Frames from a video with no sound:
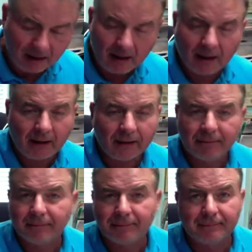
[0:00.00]

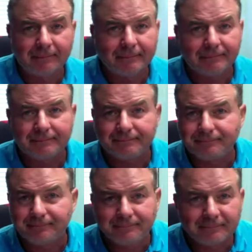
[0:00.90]

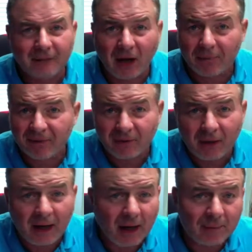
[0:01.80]
I've been
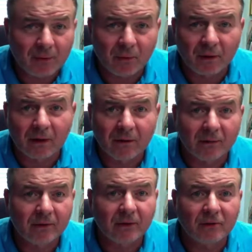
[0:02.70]
very happy working
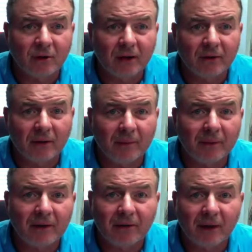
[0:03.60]
with the Chinese companies,